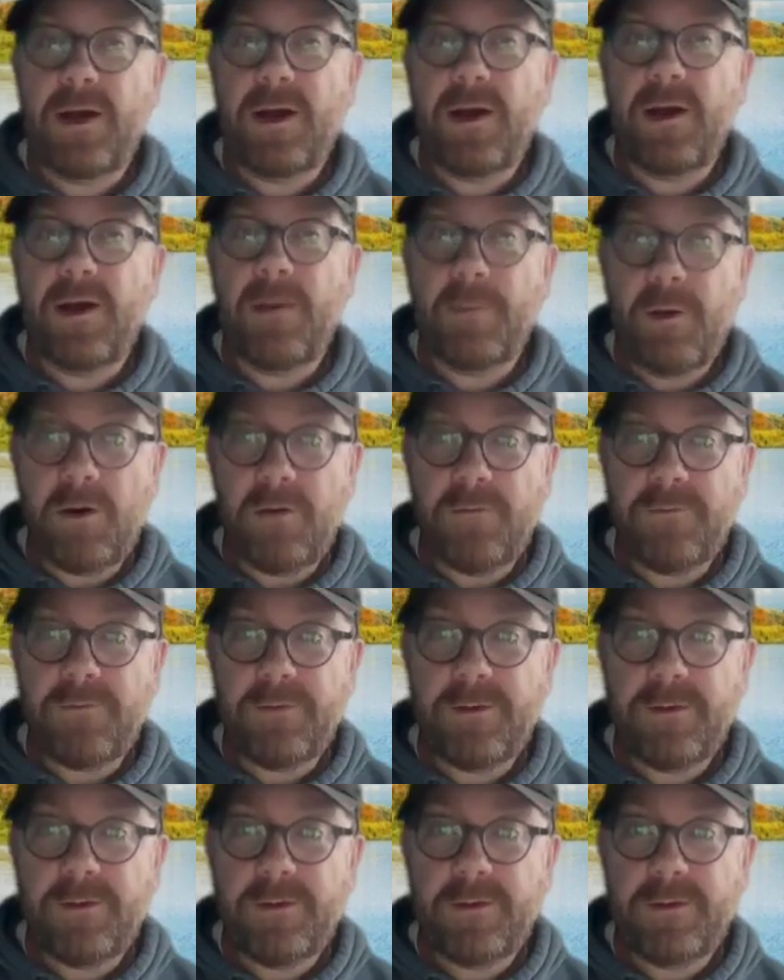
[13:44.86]
I'm
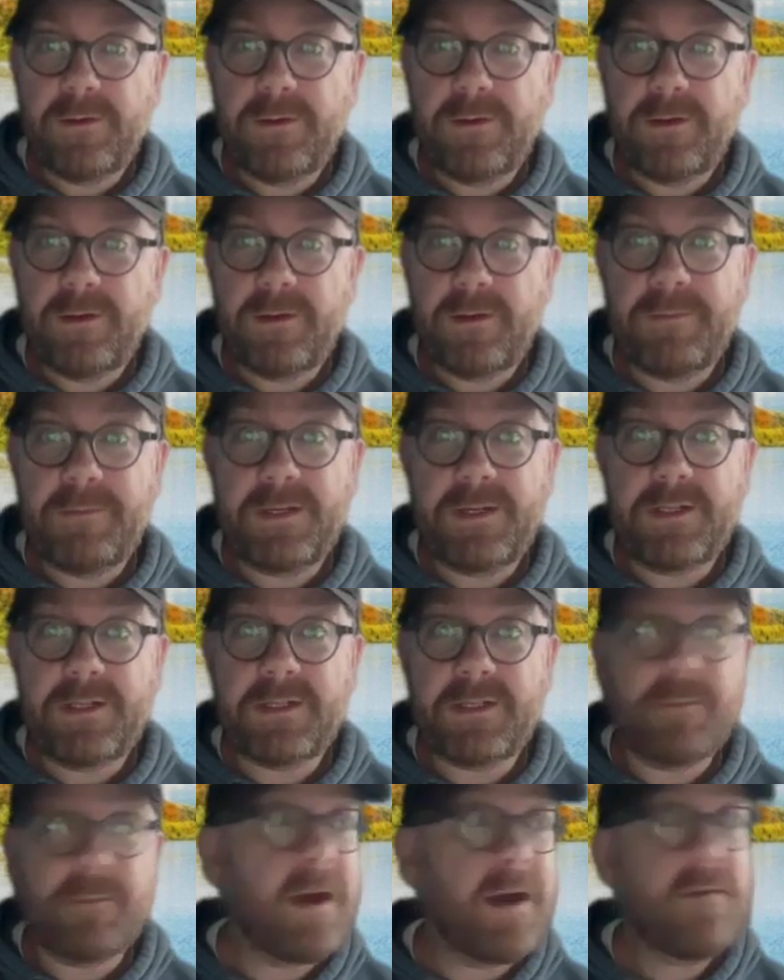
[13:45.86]
off
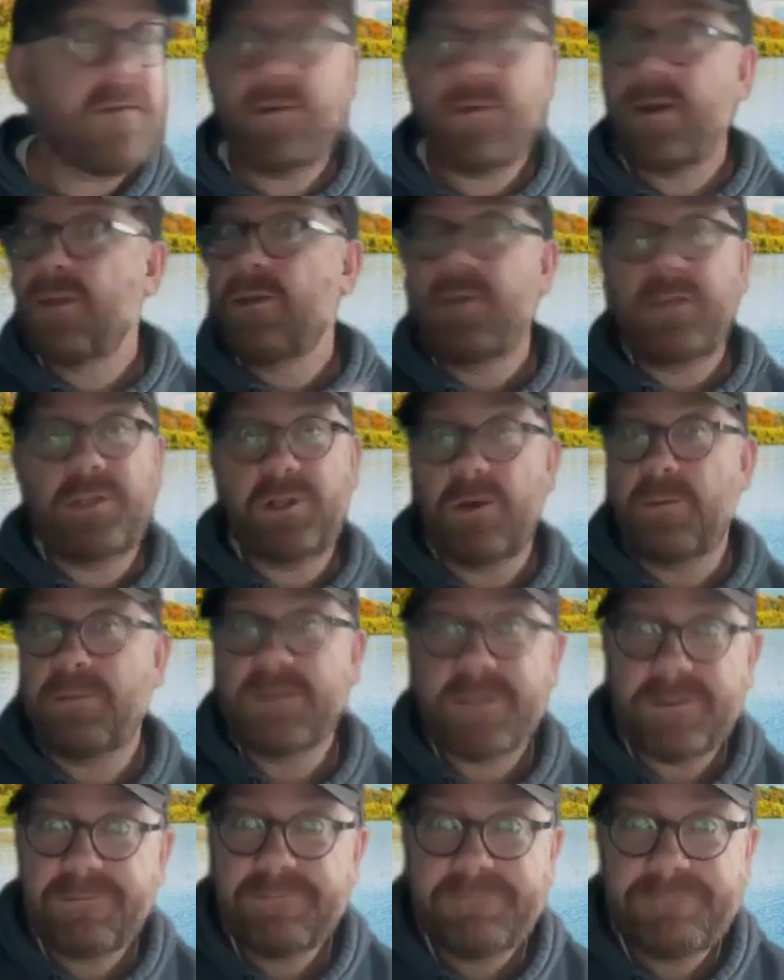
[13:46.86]
because I'm halfway through
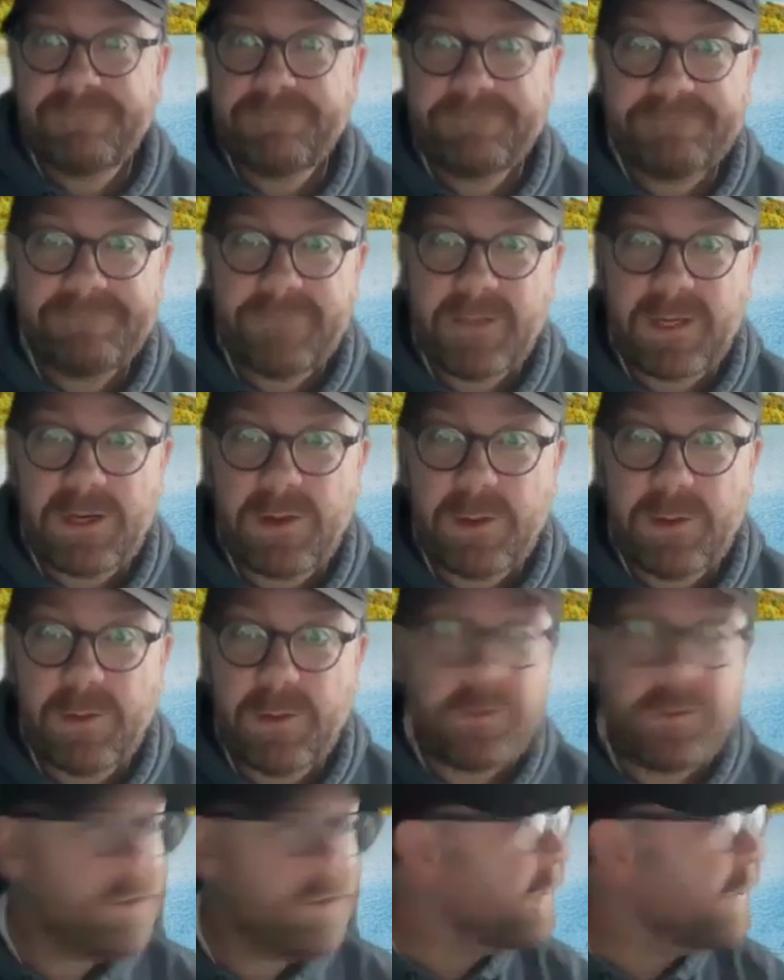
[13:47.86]
jobs. And I
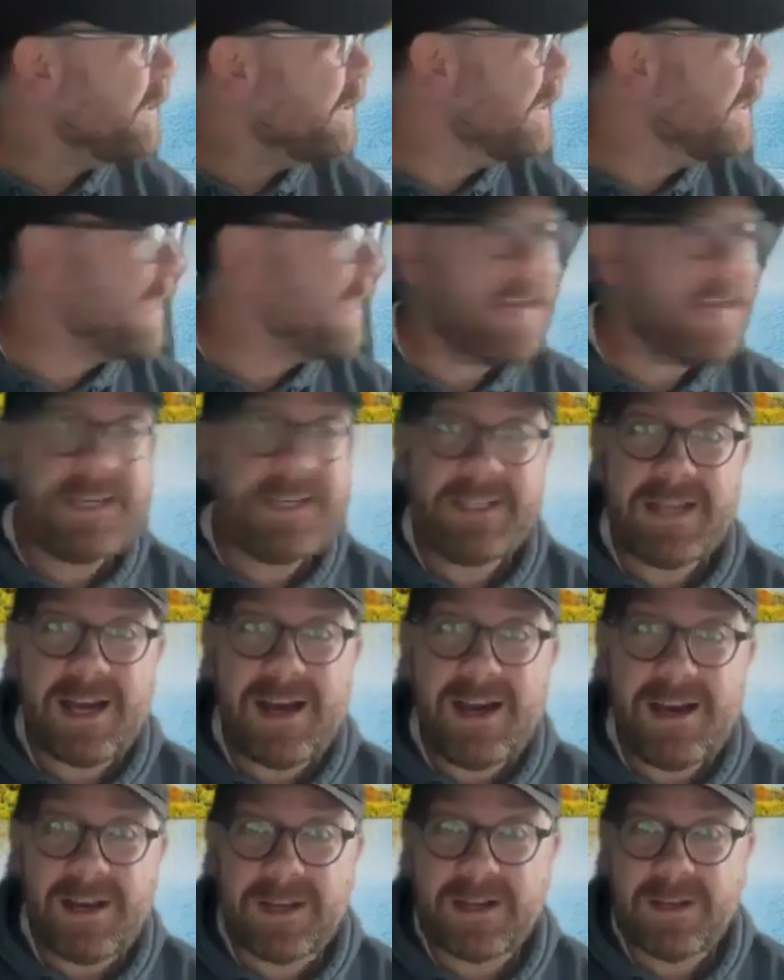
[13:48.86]
thought, gosh, it's getting
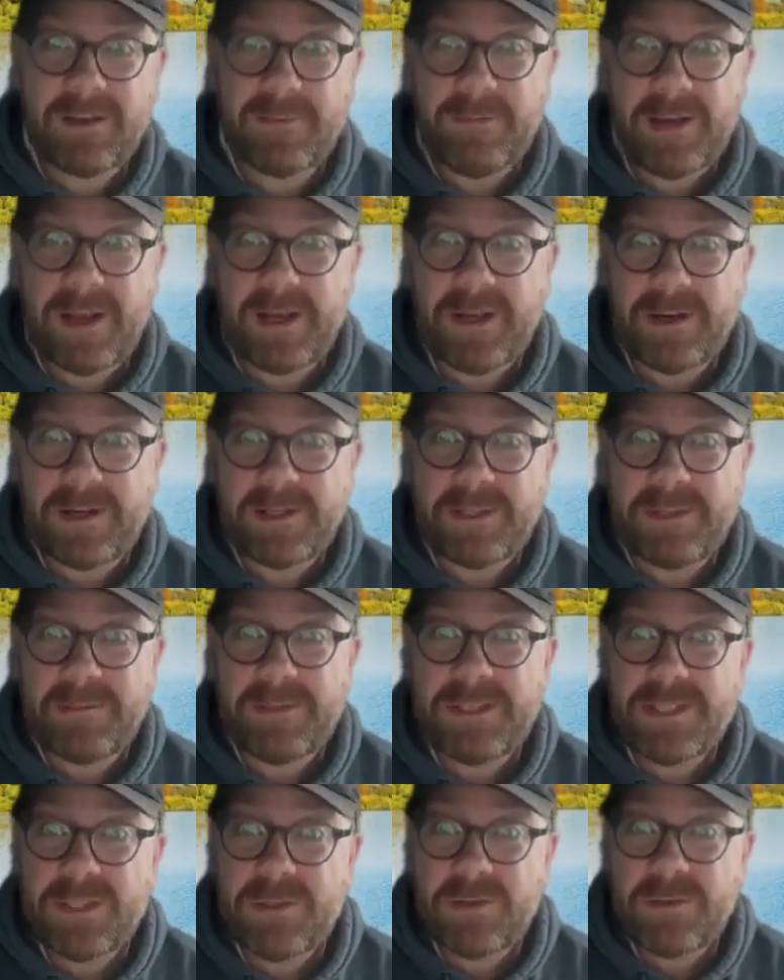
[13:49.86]
dark. I better go and do my
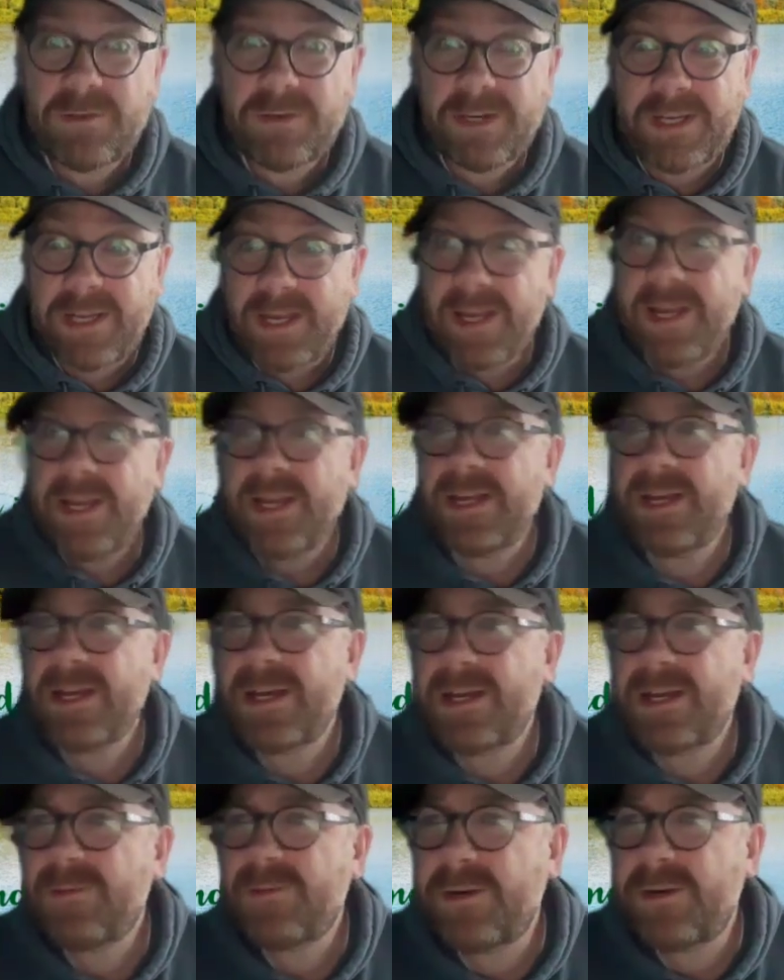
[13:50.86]
story.
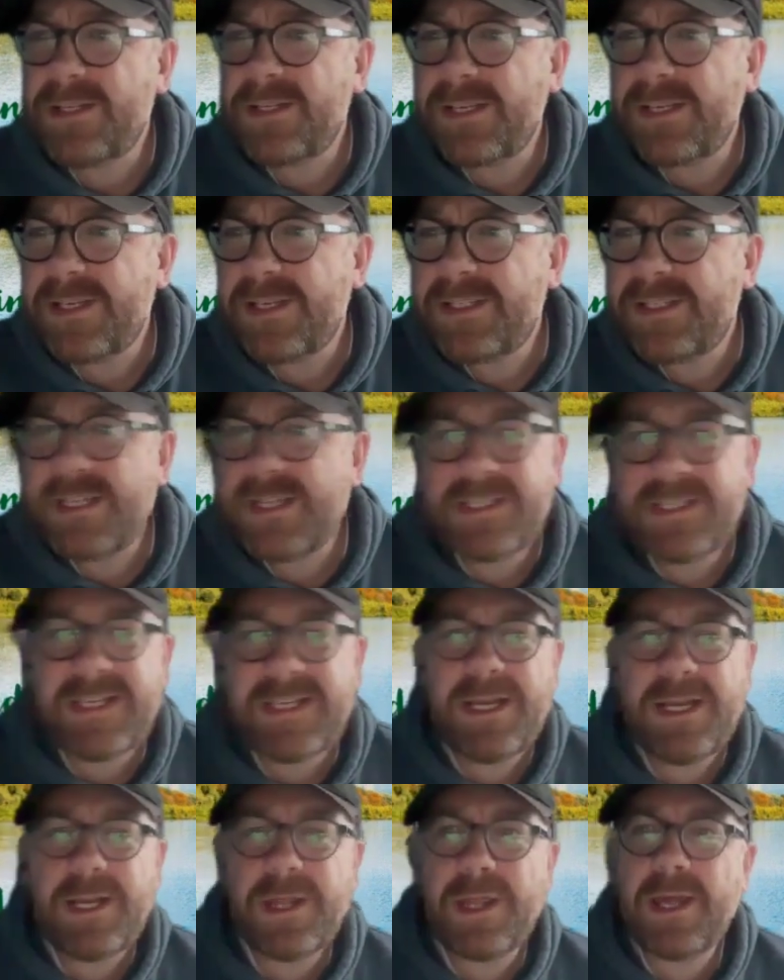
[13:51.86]
What is it?
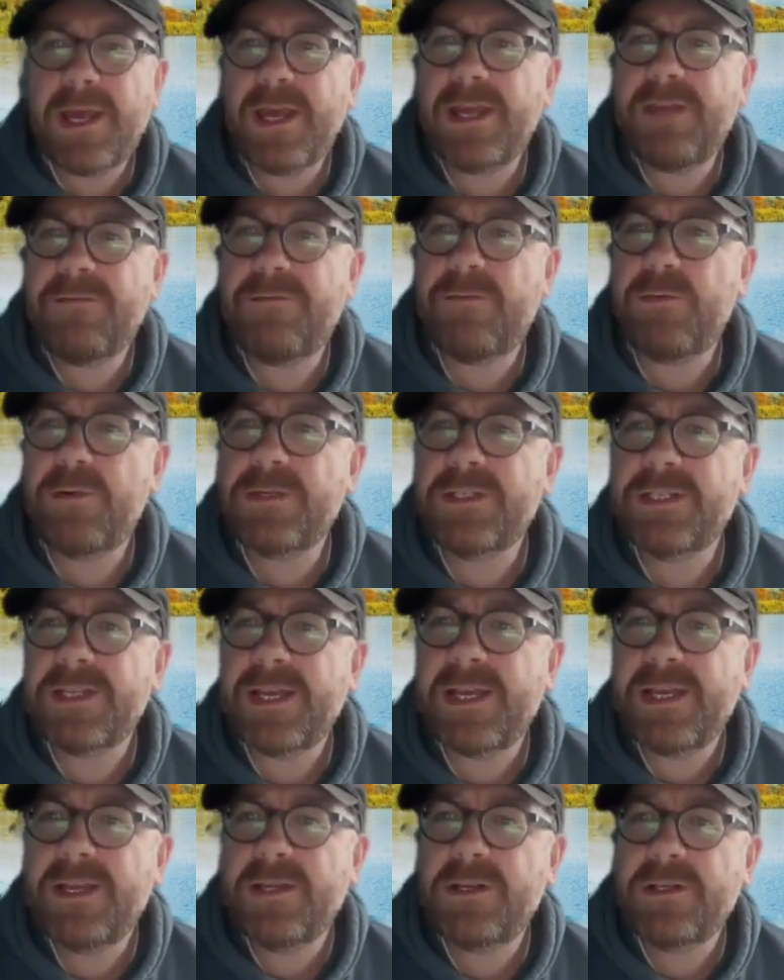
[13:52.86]
16:34
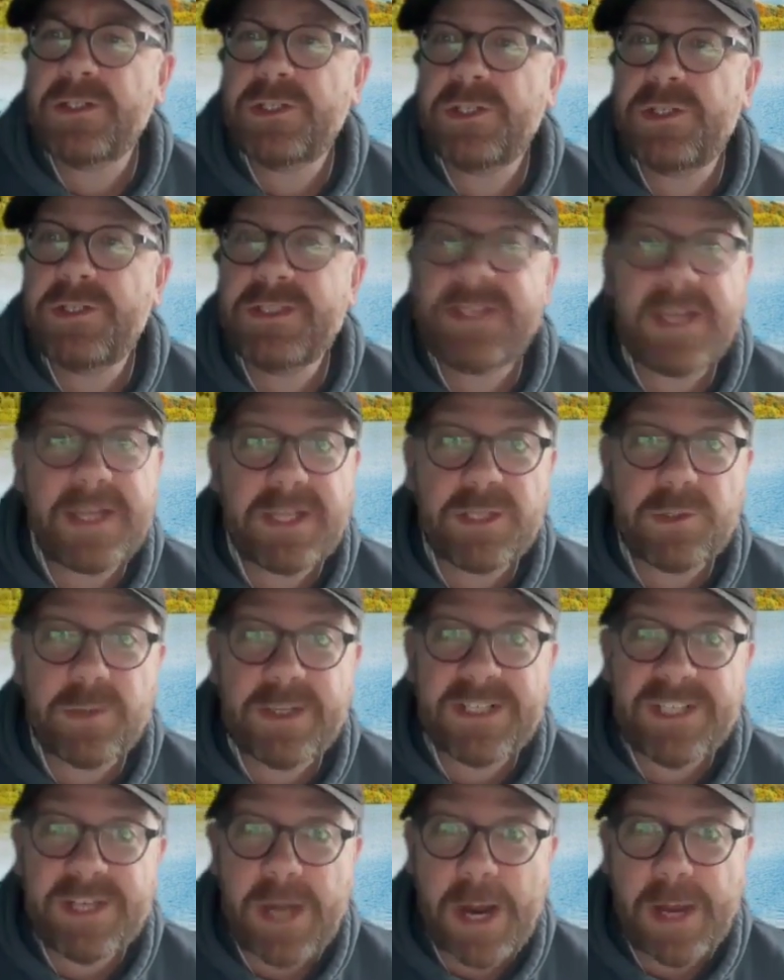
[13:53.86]
today, Tuesday the
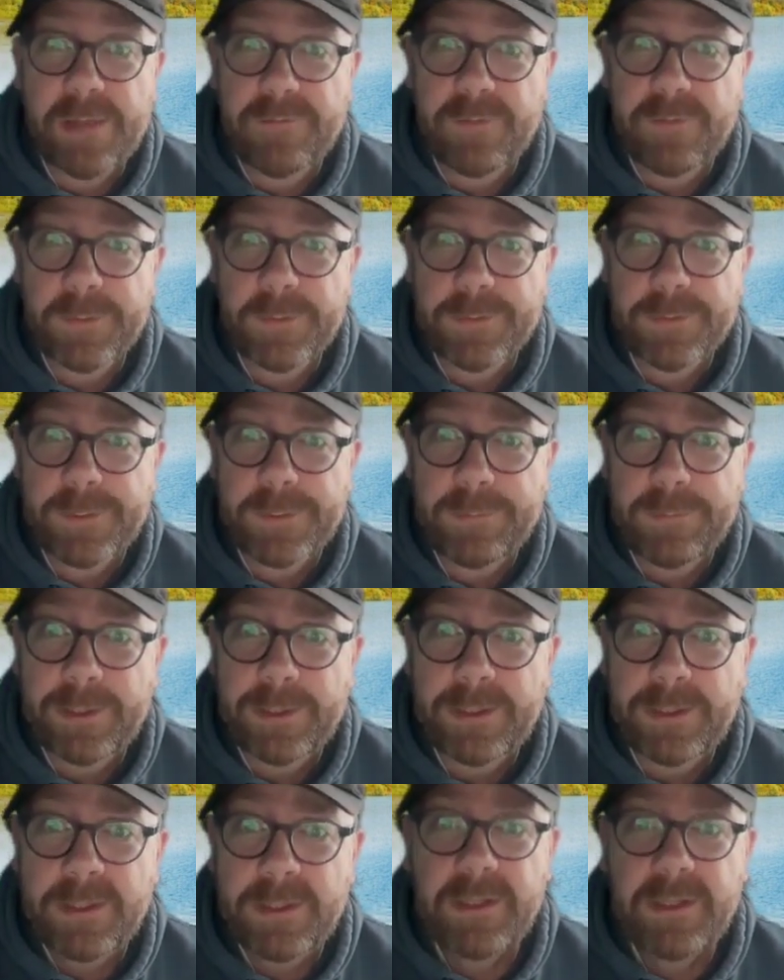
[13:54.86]
29th of
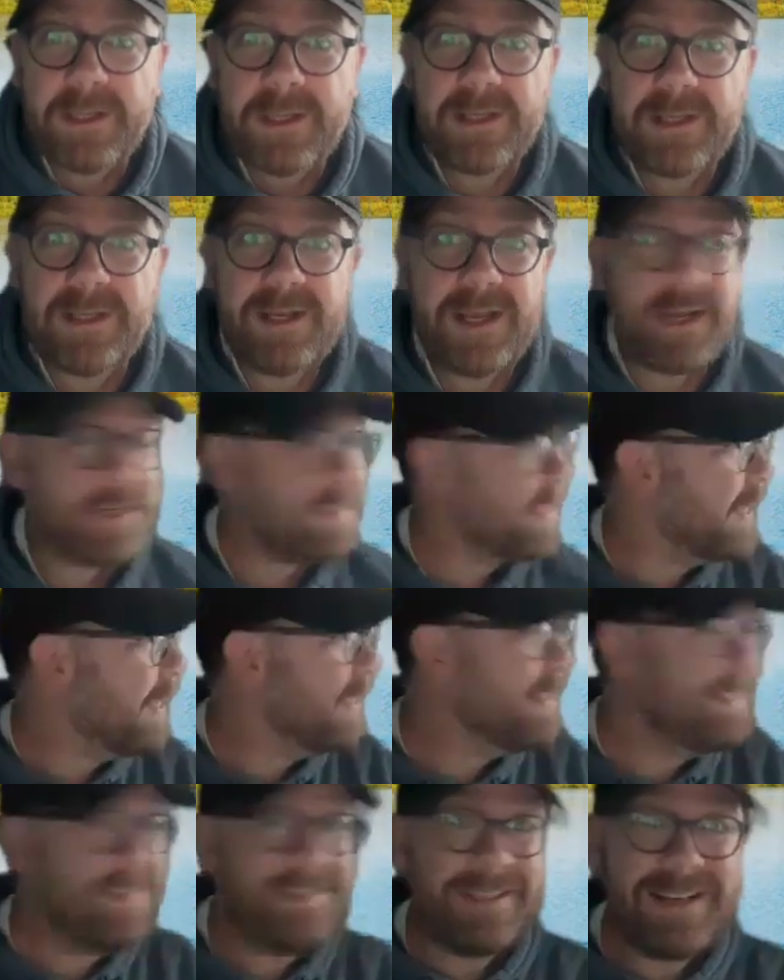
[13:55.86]
October. And yeah, it's
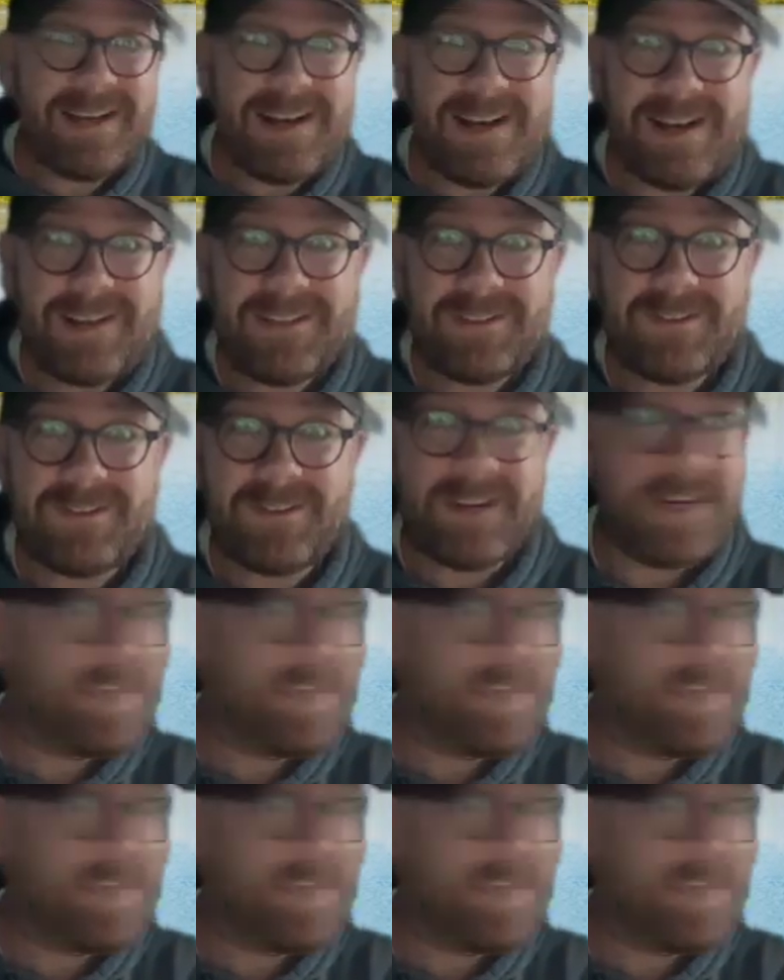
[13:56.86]
getting dark already.